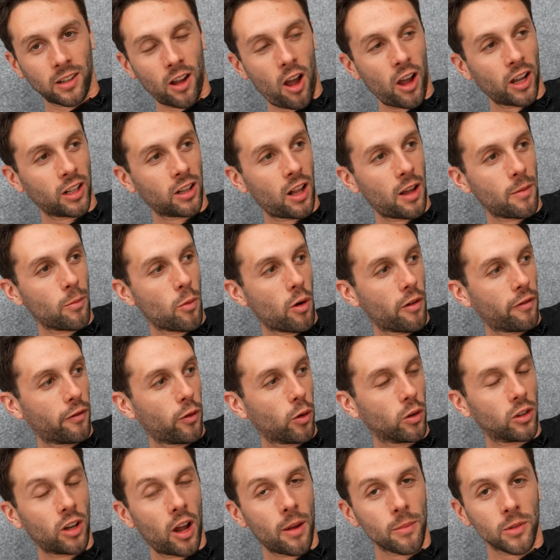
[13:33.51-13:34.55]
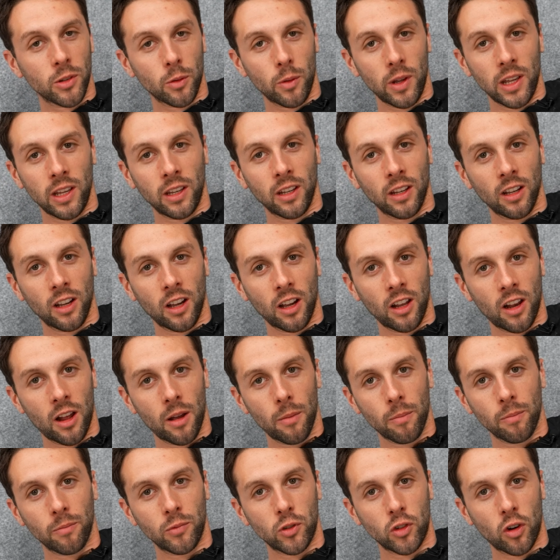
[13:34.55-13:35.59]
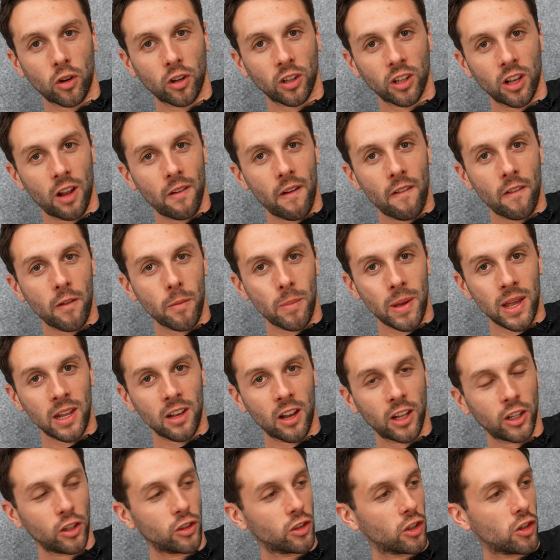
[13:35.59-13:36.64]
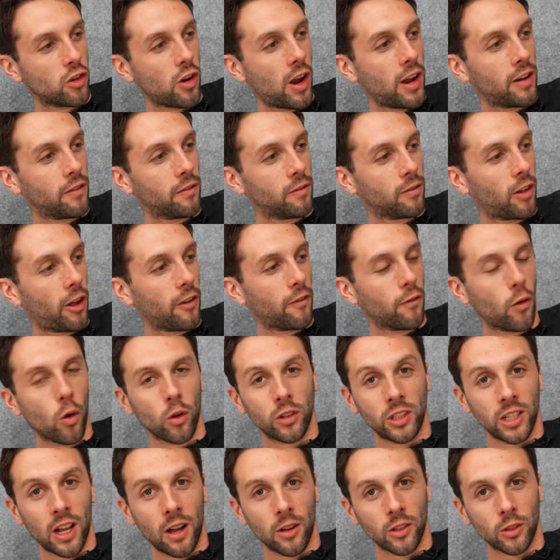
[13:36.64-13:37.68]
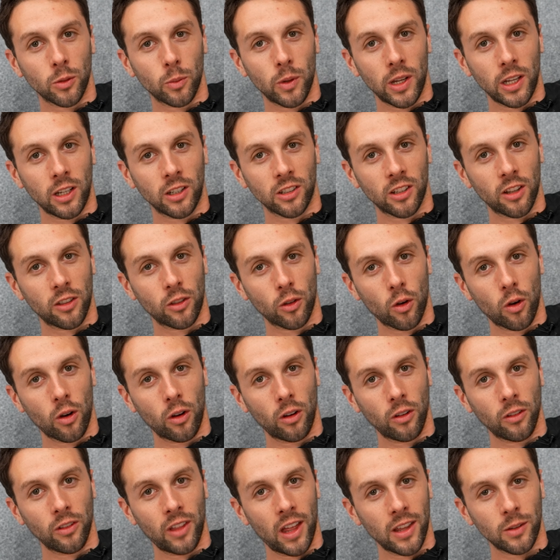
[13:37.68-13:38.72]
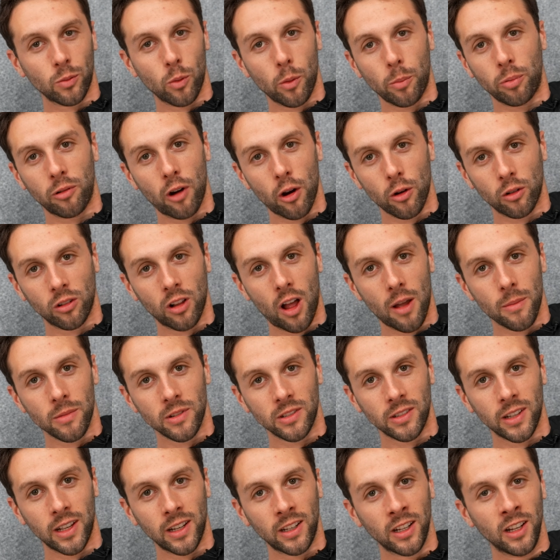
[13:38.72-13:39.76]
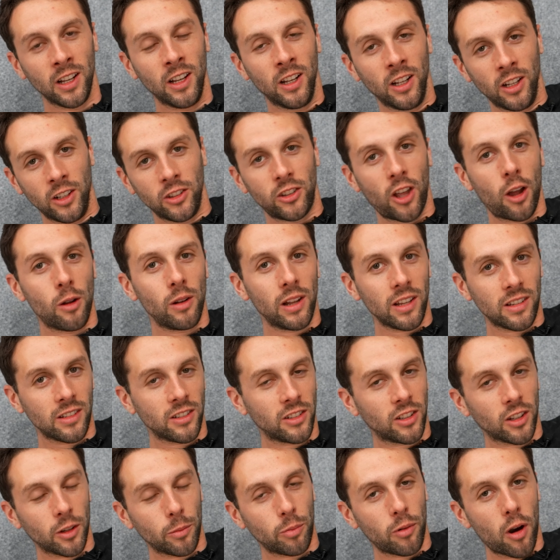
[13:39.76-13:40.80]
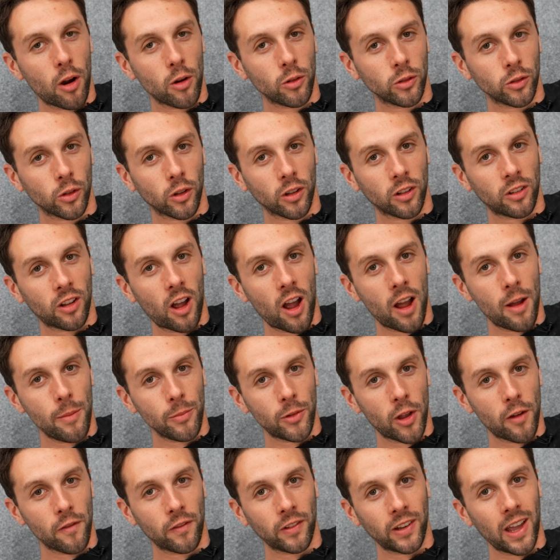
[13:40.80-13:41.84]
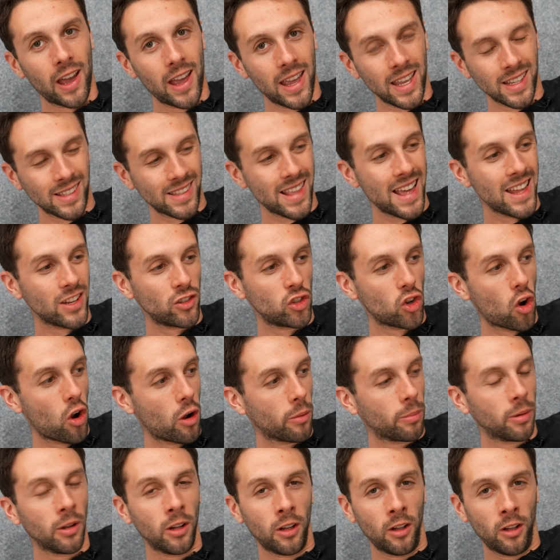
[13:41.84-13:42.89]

I climb, what, 4 times a week, and I'm stronger than I've ever been. I used to train like 40 hours a week because I thought that's what pro climbers did. Don't listen to the pros all the time. Don't forget it's their job.